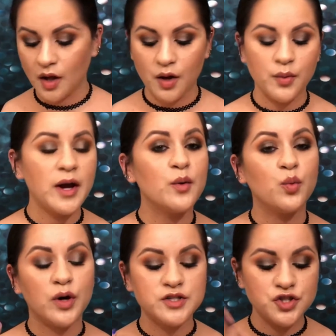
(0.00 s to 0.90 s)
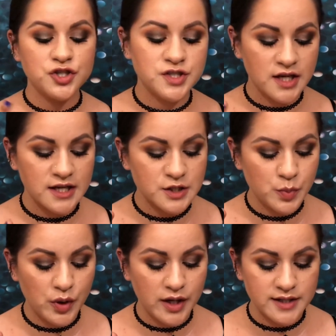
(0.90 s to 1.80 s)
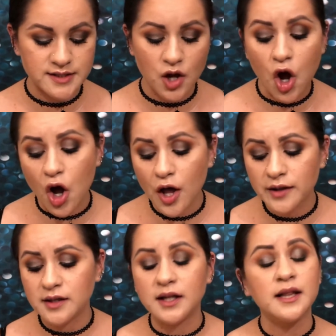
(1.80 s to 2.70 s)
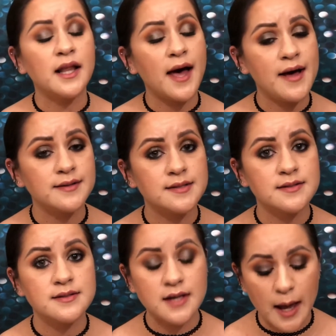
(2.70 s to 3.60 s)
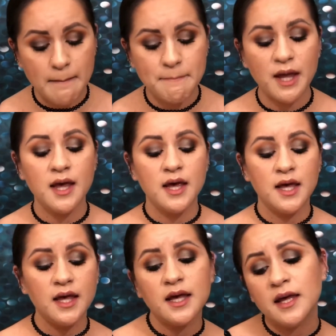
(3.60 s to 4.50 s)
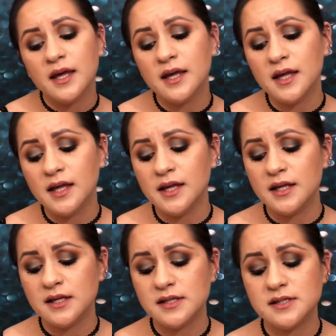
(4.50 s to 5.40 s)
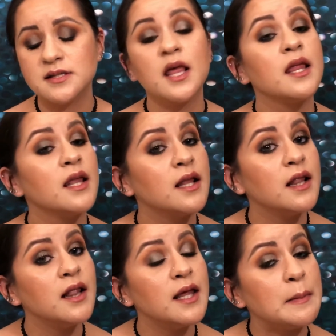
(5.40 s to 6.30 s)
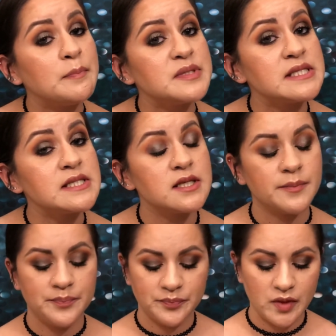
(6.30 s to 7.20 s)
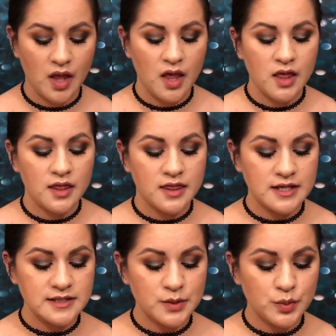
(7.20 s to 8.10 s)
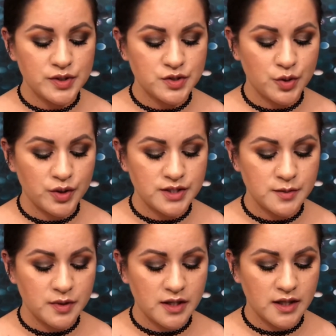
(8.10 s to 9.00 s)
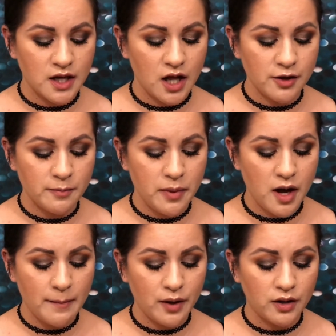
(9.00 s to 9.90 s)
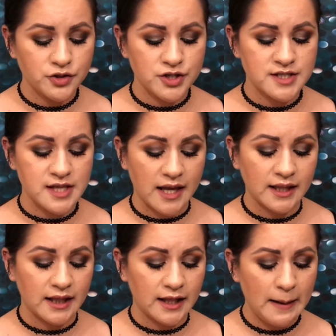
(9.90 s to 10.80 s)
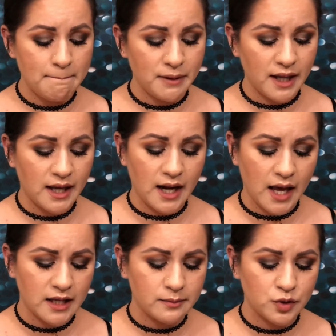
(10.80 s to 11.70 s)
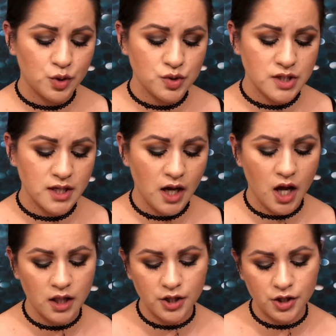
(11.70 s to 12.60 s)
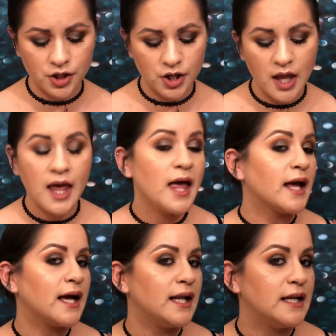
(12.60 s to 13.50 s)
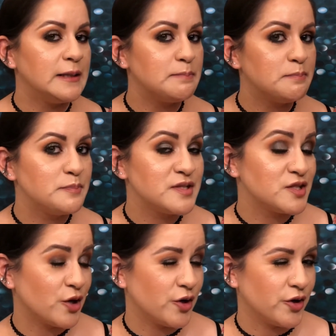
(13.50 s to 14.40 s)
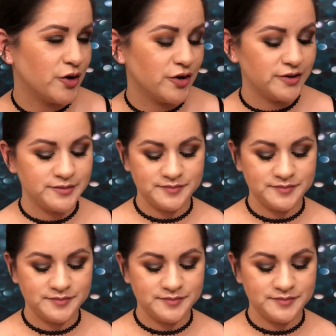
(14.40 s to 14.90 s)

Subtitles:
All right, once your setting spray is on, the last step is lips. This was going to be the ColourPop Ultra Satin Lip, and I am using color Calypso.